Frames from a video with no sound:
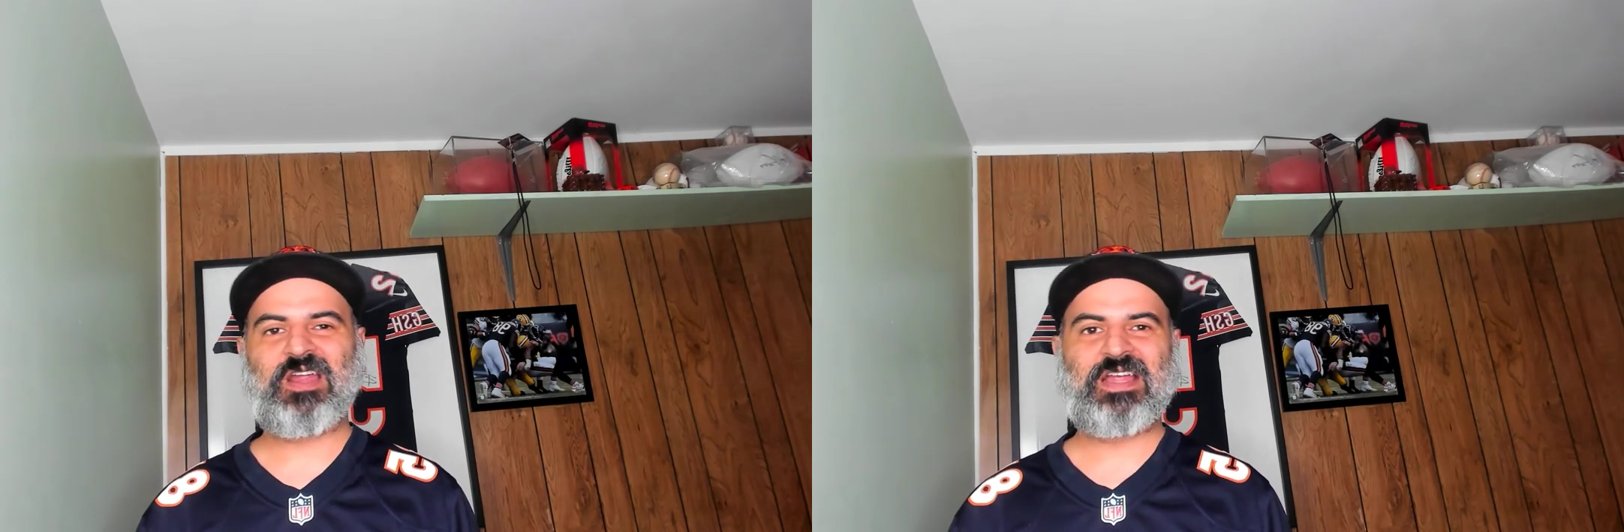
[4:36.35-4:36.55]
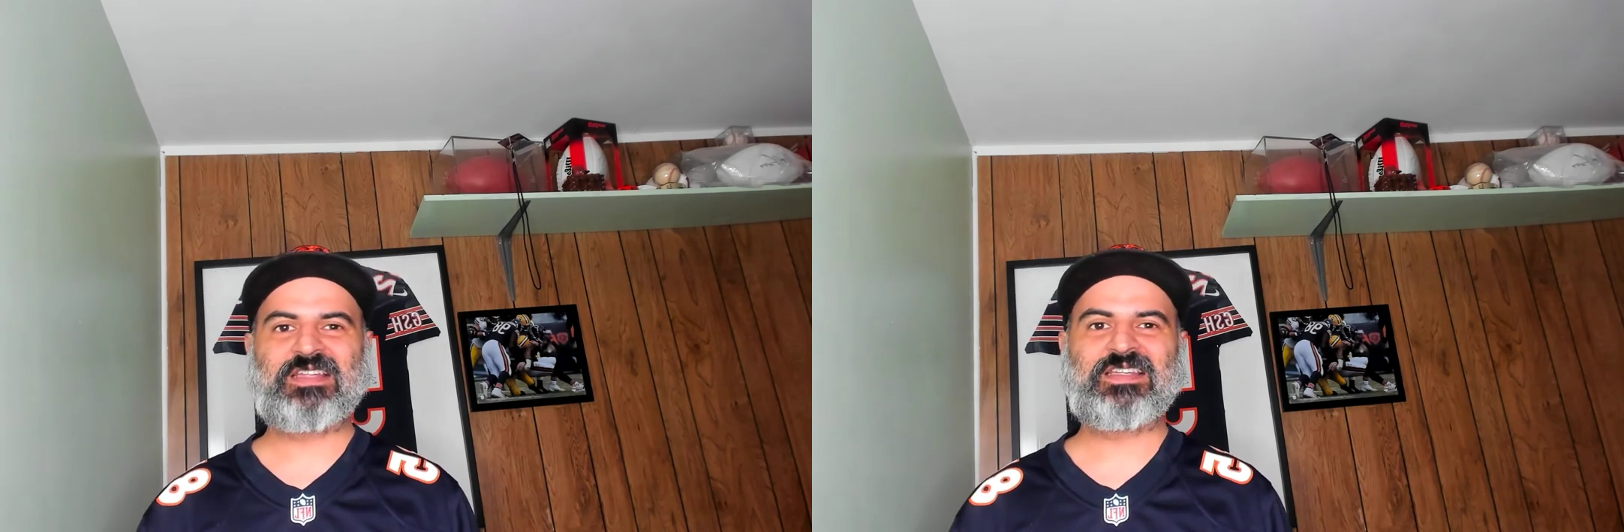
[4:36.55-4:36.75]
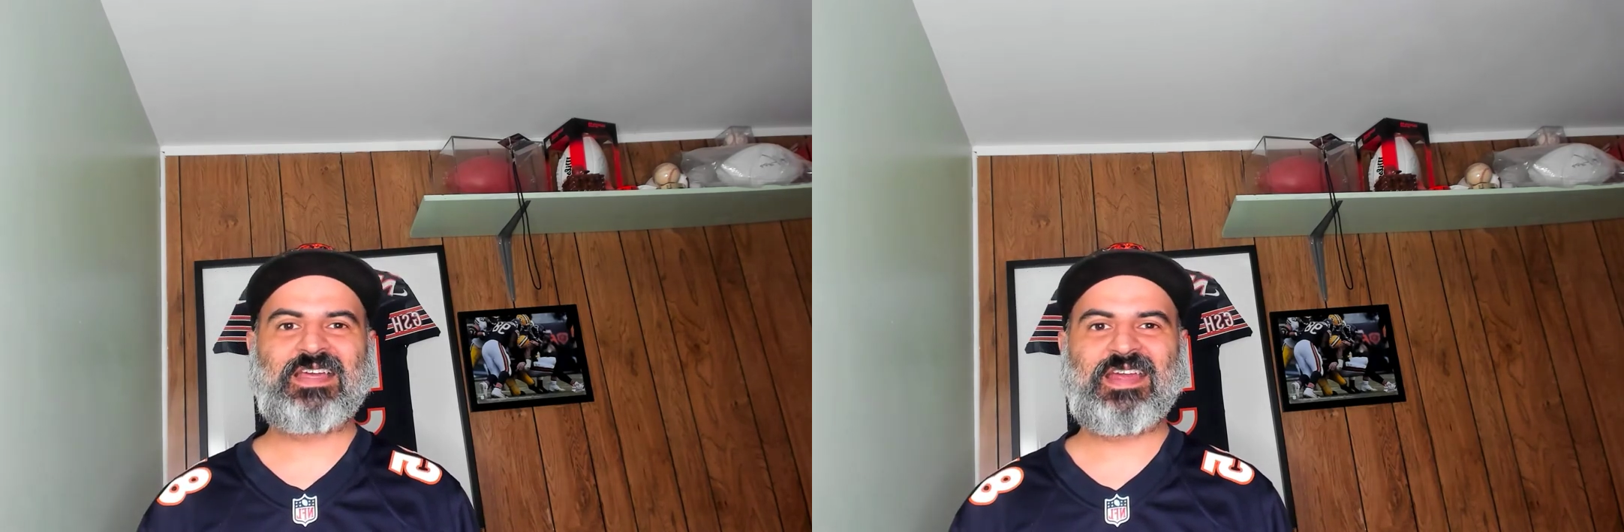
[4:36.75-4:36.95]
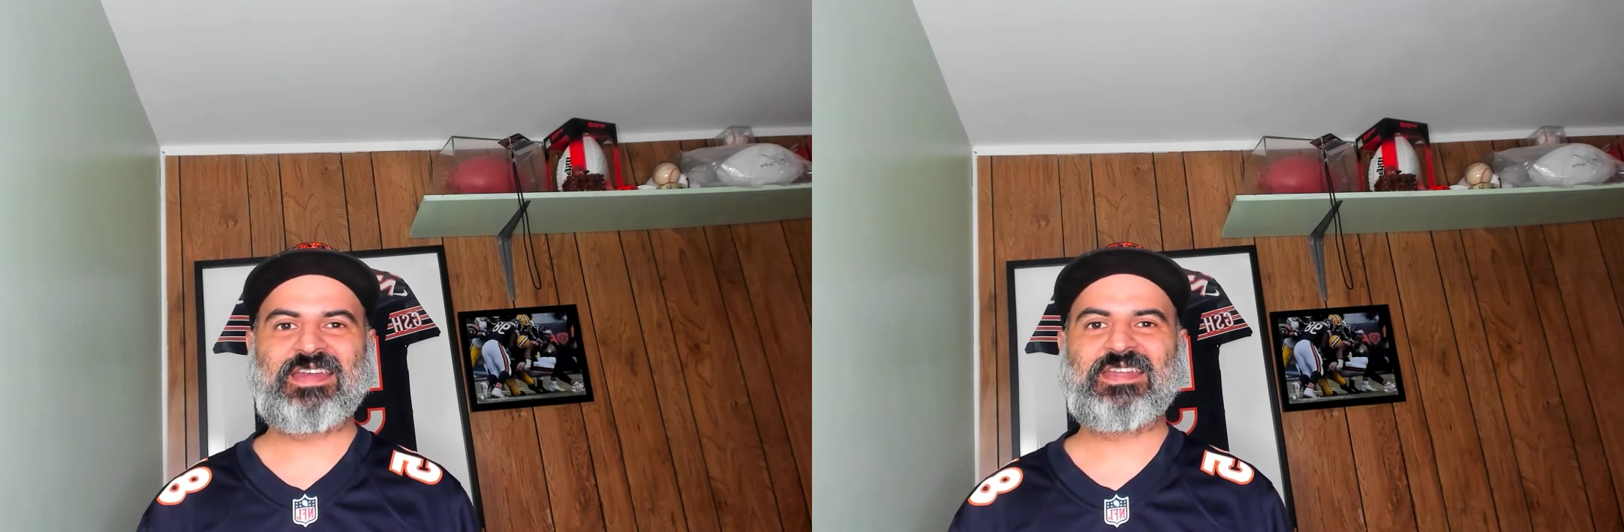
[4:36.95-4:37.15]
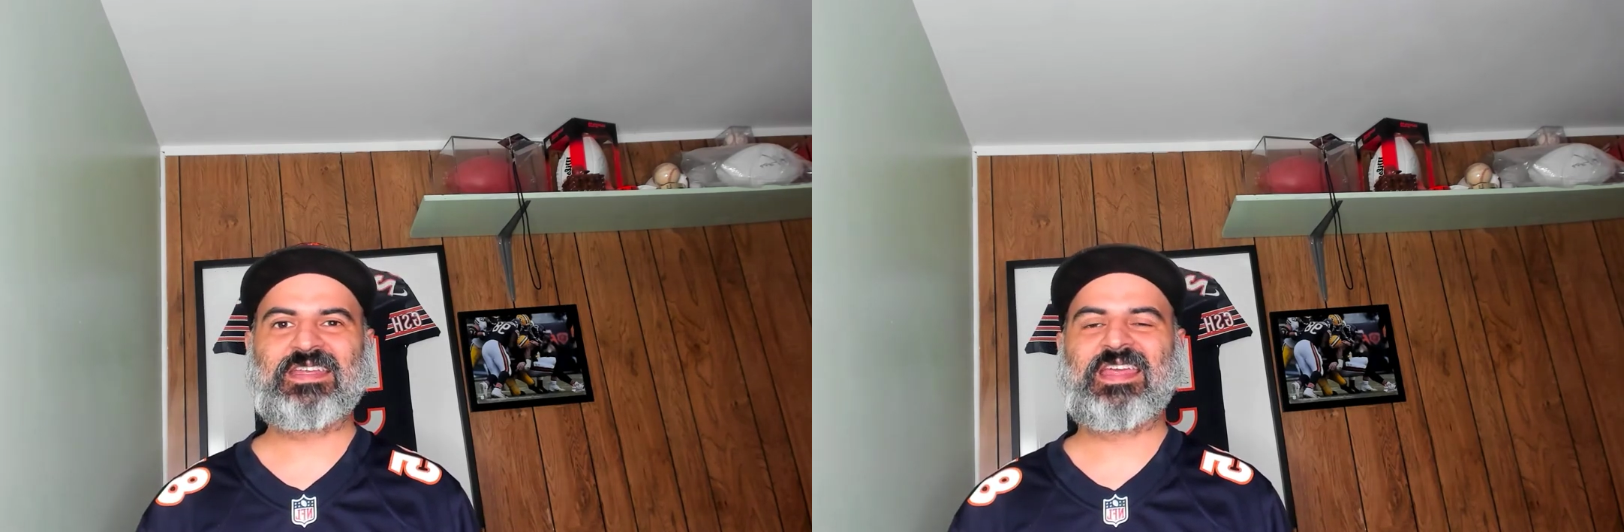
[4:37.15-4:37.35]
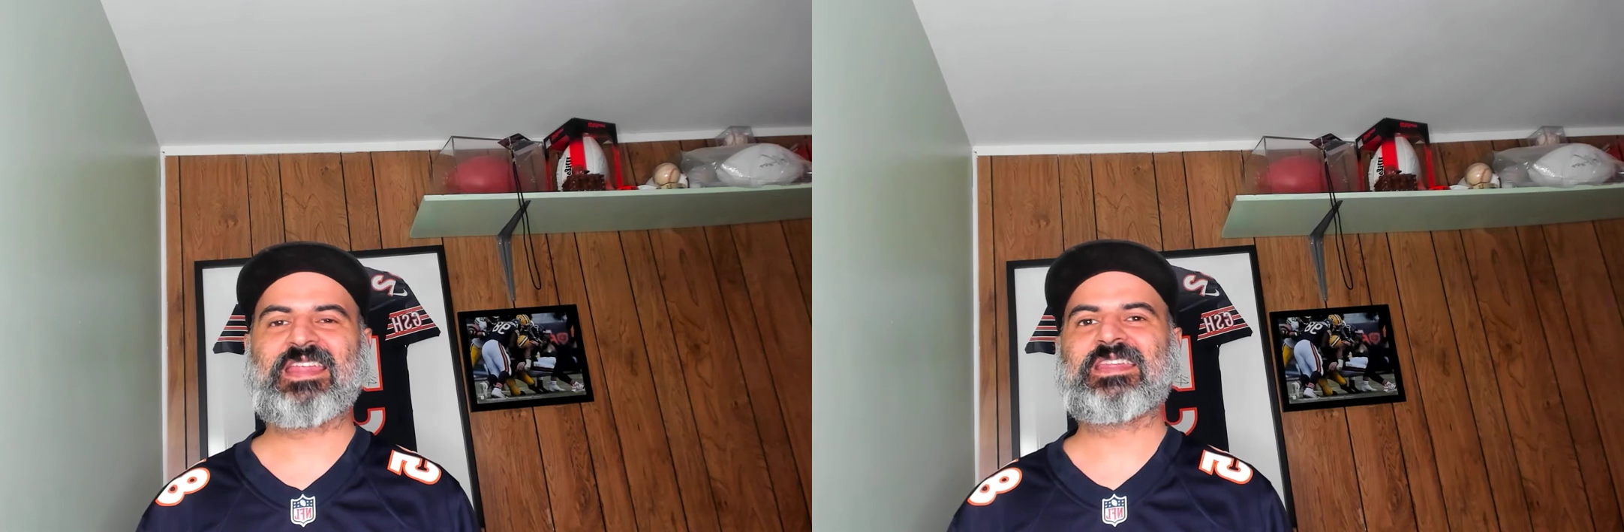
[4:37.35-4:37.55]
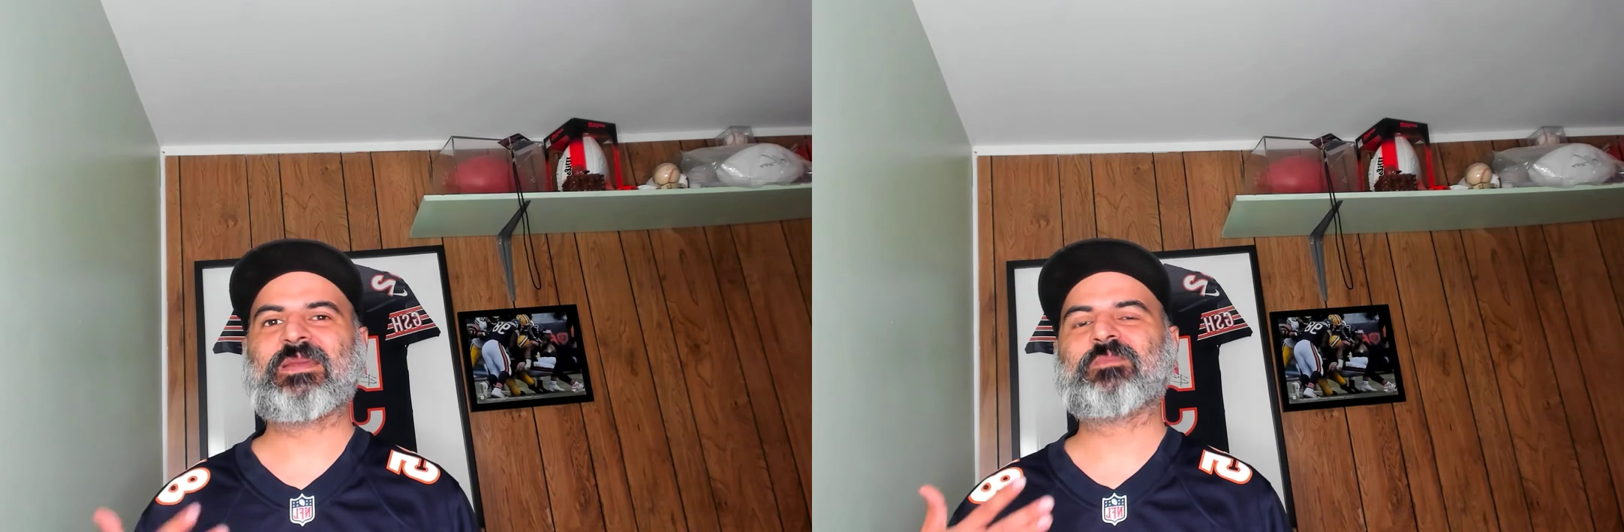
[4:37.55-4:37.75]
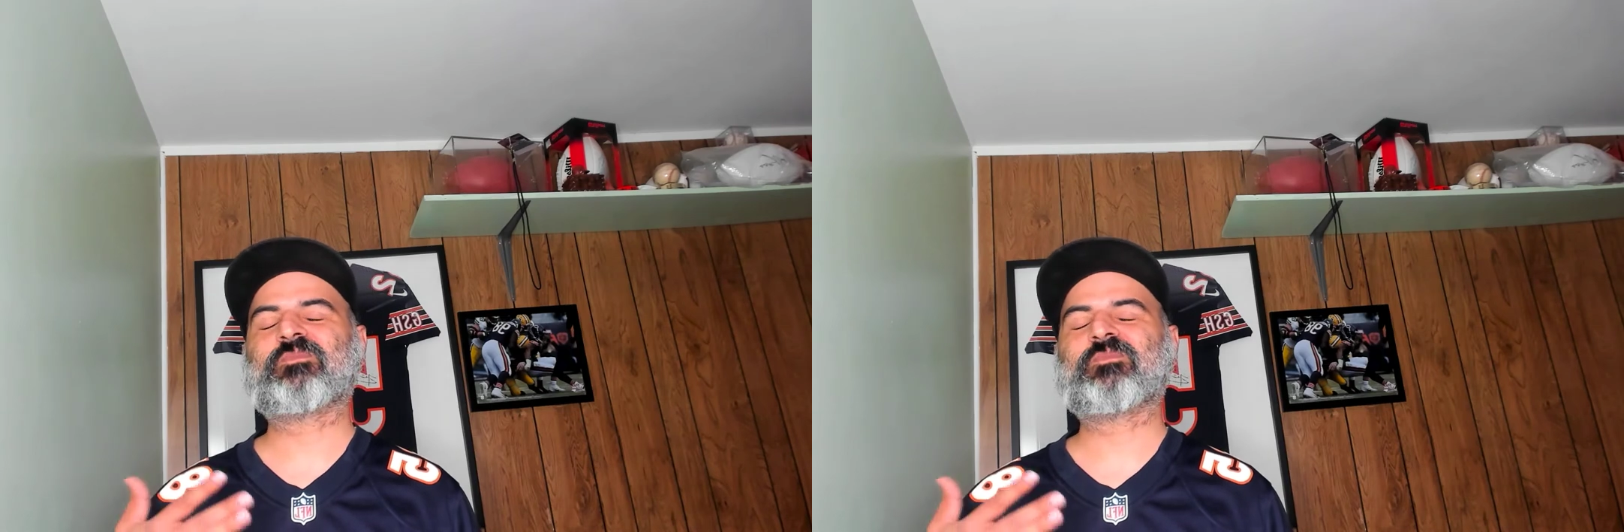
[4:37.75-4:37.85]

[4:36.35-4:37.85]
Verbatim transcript: online, and they